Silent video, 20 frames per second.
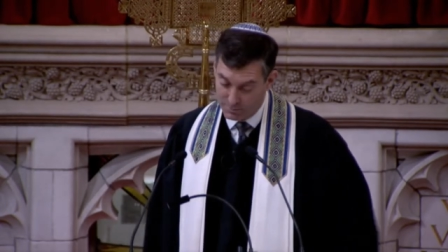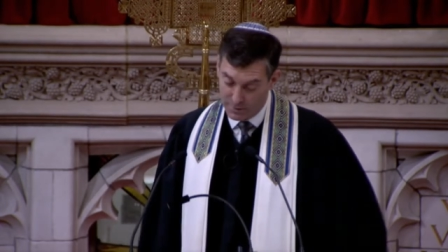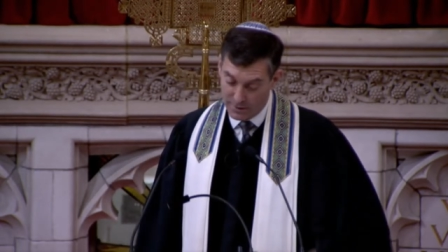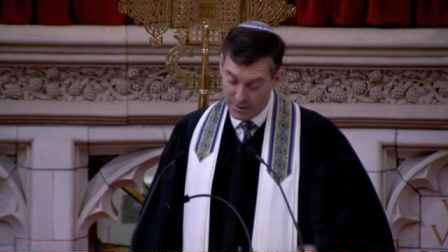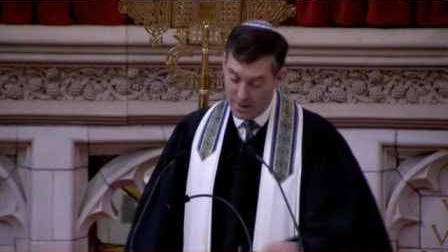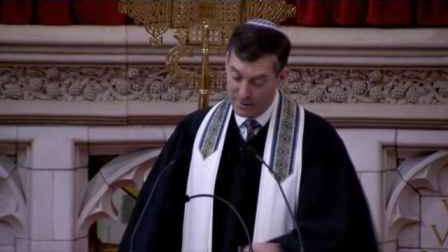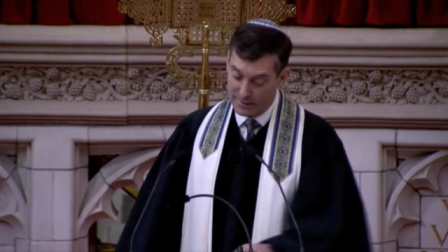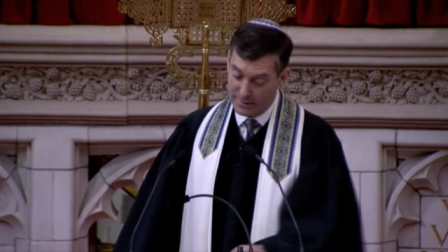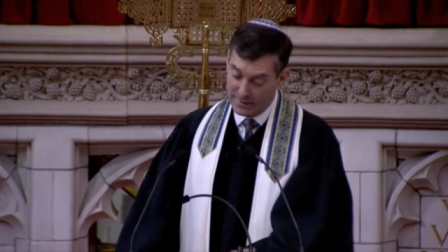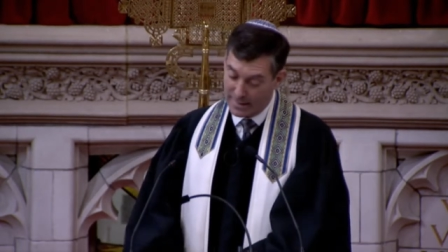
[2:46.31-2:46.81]
but
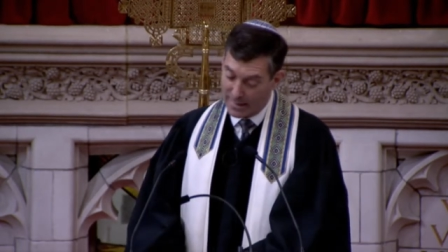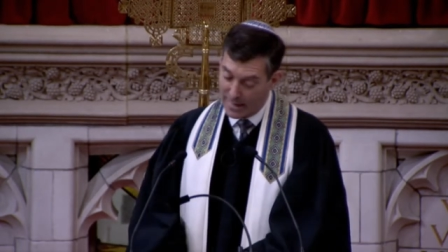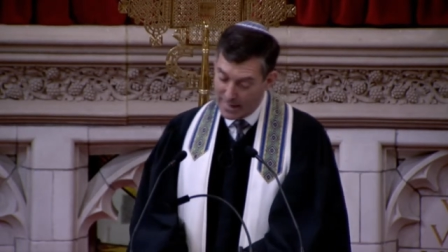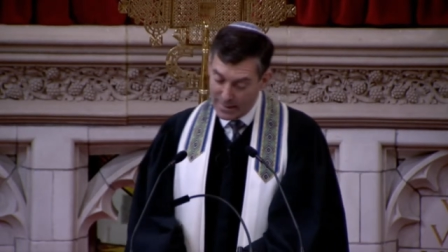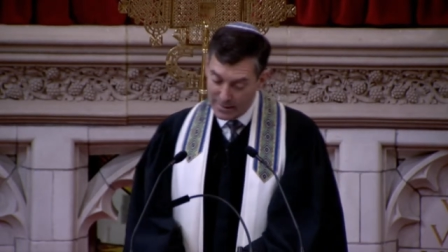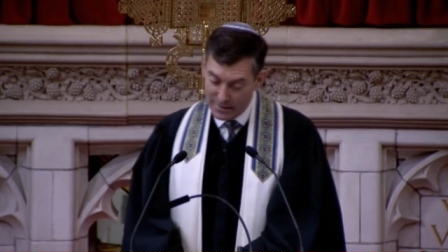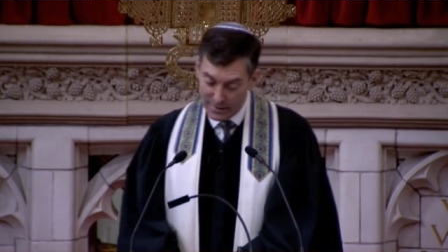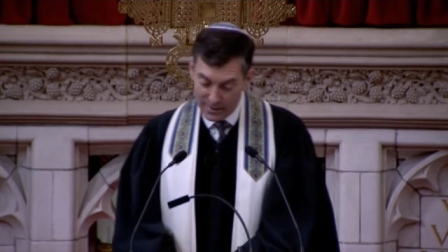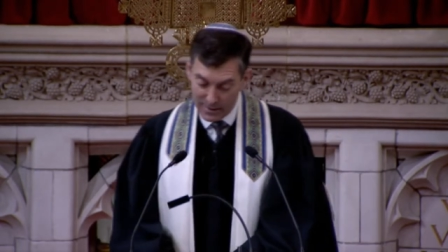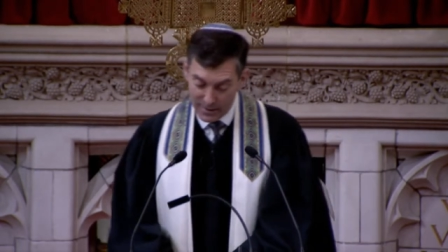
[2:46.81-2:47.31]
on
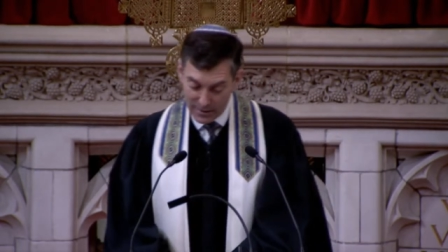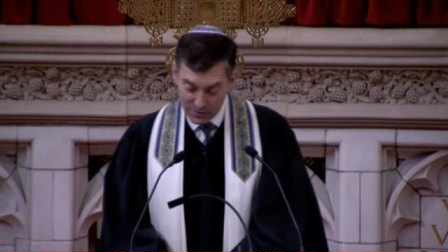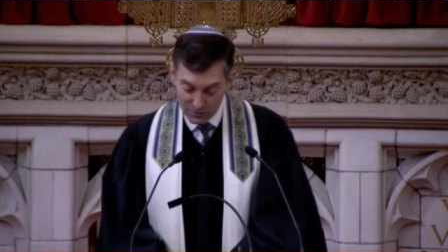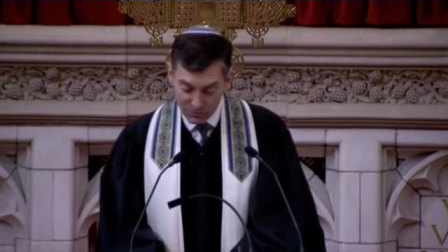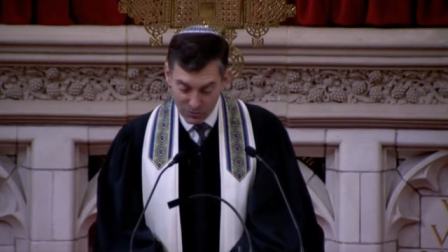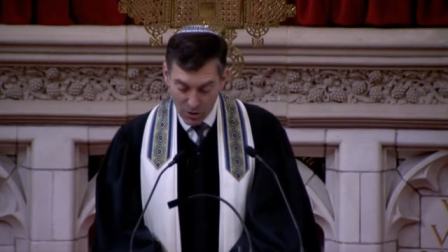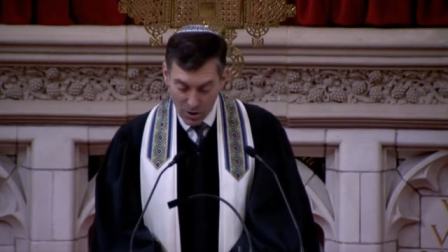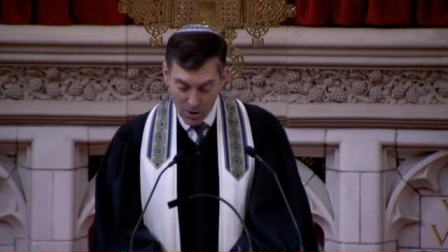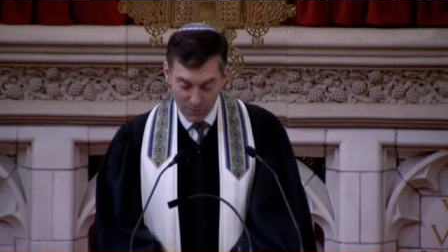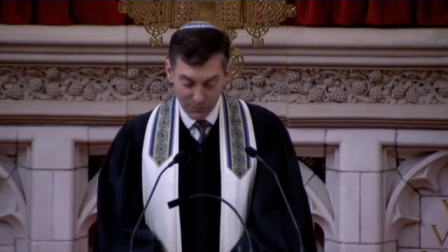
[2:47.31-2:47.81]
Cain and
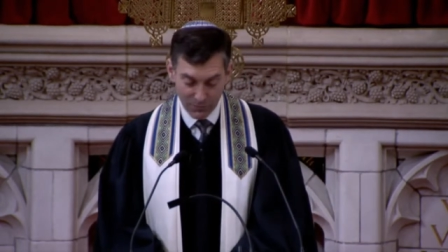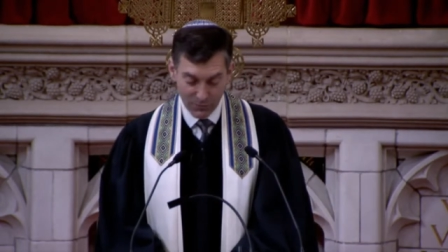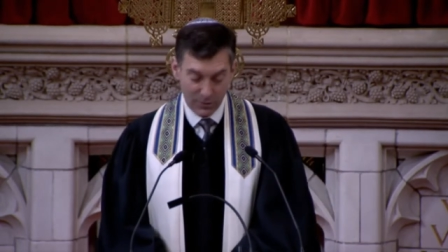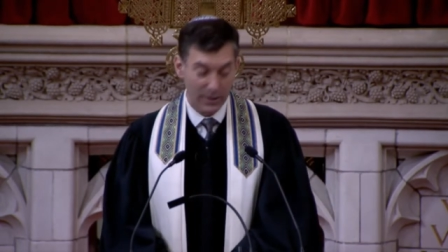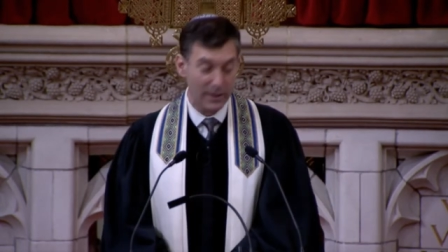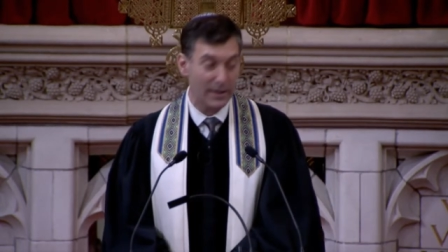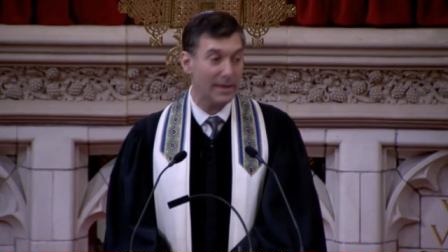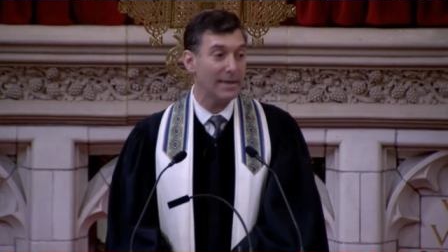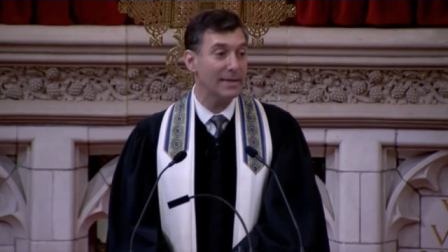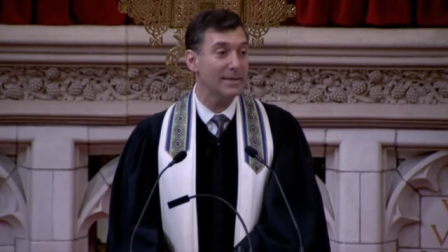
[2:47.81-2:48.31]
his
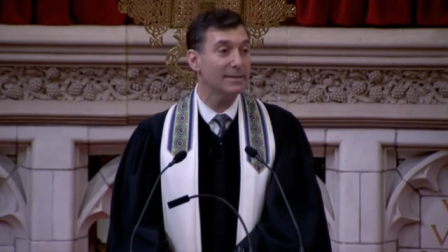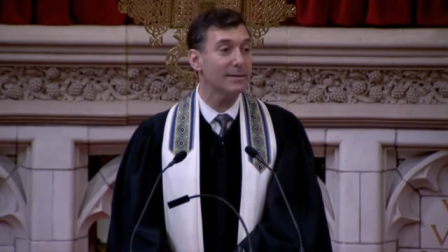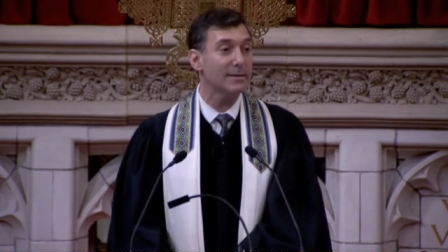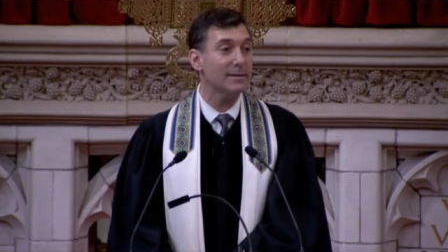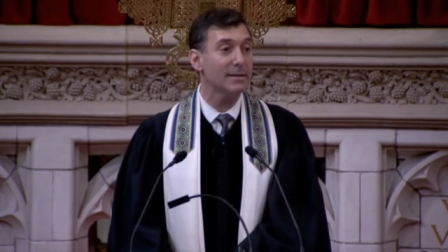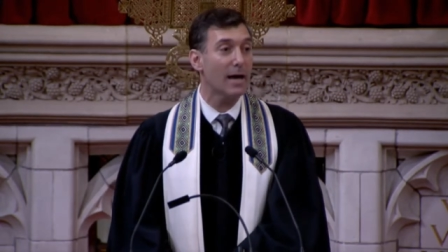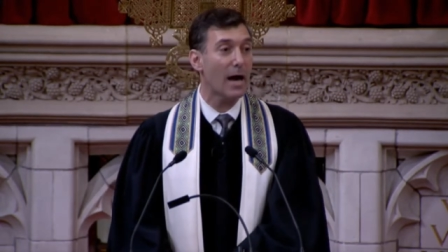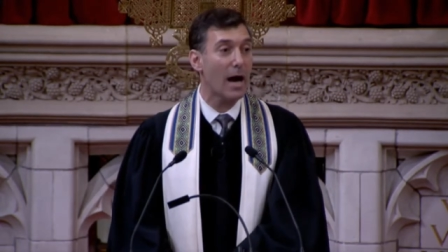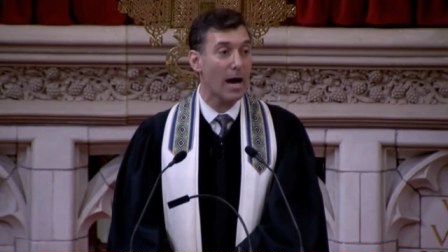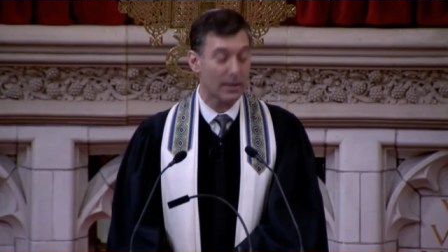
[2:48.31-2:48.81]
offering he did
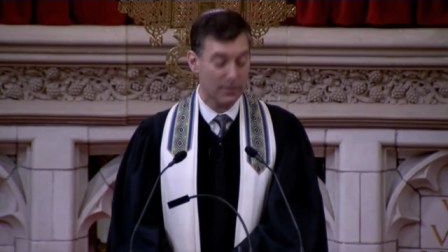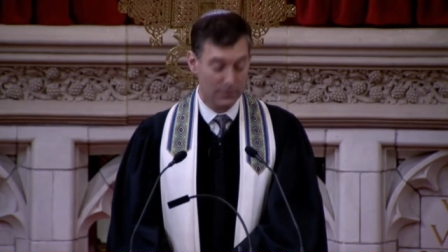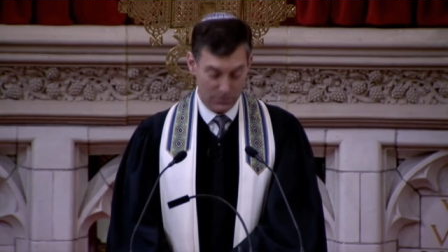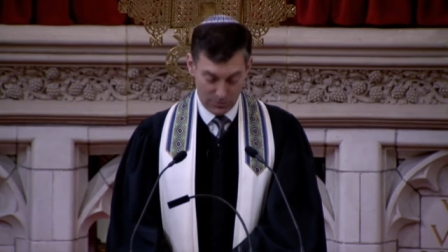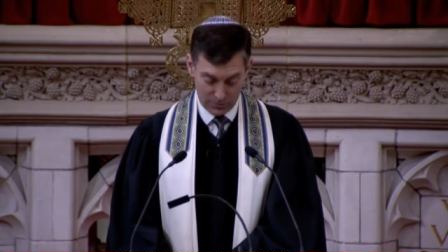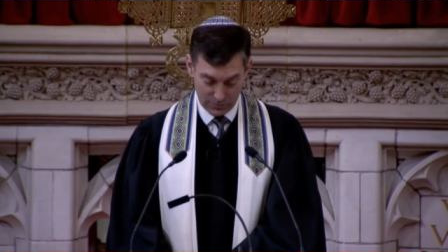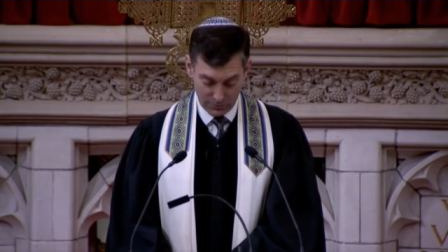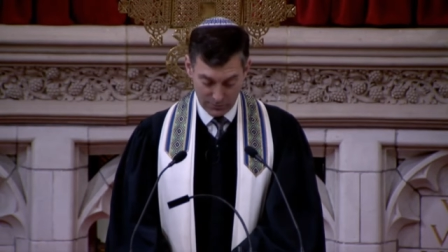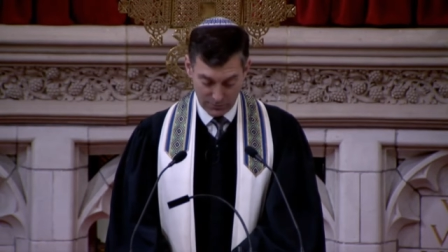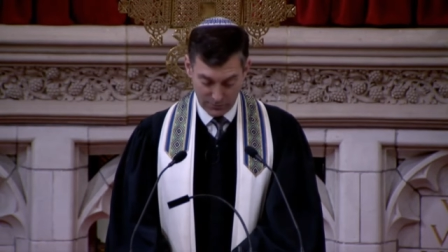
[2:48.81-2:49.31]
not
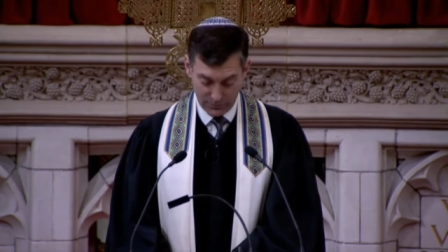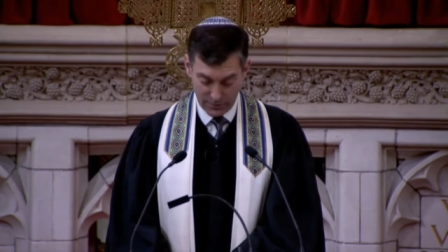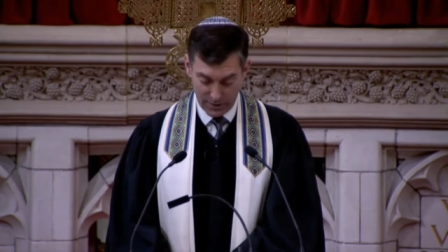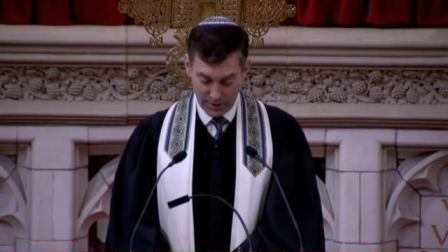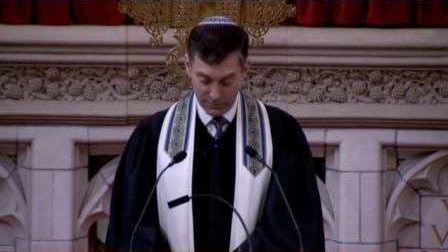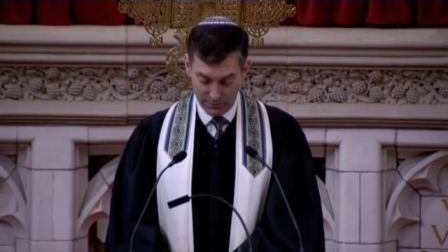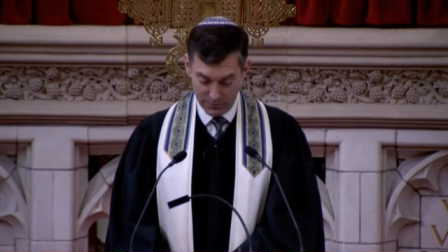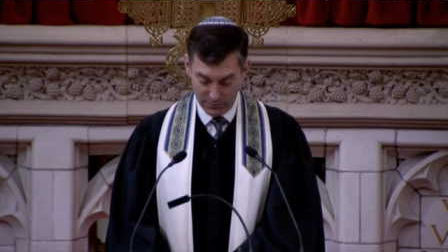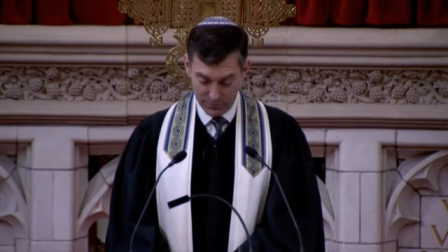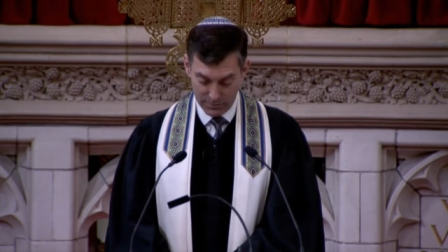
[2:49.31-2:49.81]
look with
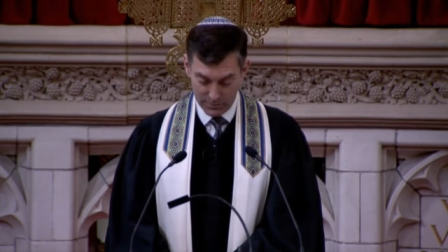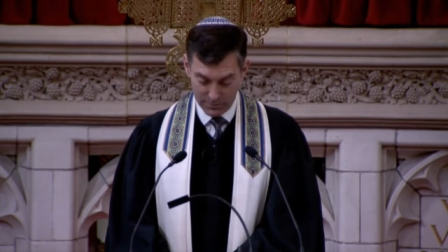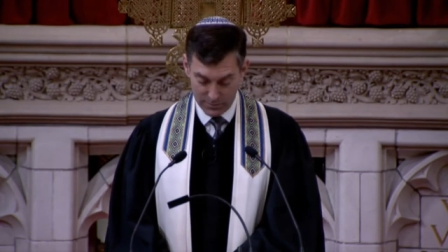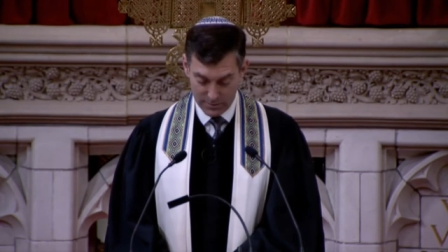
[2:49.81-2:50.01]
favor.